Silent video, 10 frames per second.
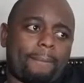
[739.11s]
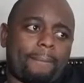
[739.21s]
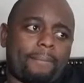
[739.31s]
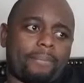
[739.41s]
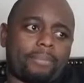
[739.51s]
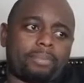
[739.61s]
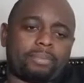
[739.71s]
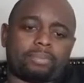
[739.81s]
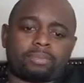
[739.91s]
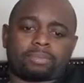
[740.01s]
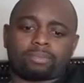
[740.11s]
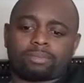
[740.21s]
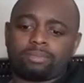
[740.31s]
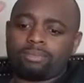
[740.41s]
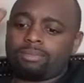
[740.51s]

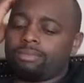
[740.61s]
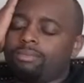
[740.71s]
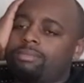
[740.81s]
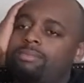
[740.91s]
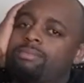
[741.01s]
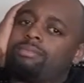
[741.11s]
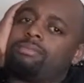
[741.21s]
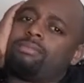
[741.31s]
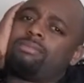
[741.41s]
The person shown says nothing.